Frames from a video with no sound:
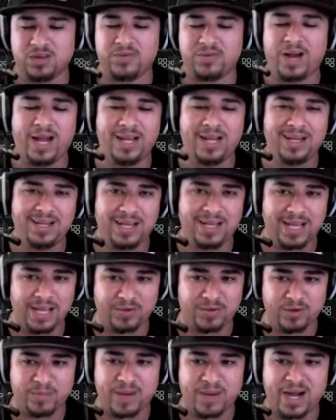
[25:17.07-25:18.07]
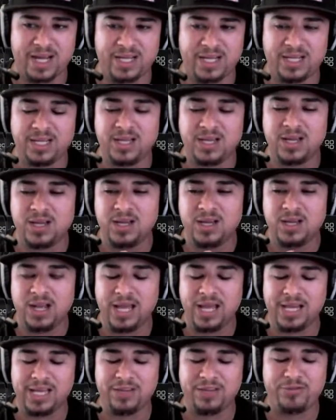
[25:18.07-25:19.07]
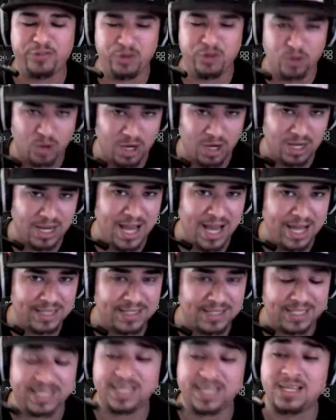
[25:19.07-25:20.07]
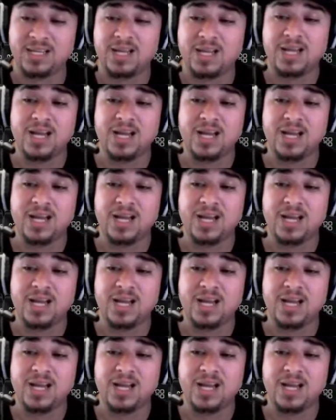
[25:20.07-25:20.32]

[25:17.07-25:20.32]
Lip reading: I need everybody, like, if you are locked in,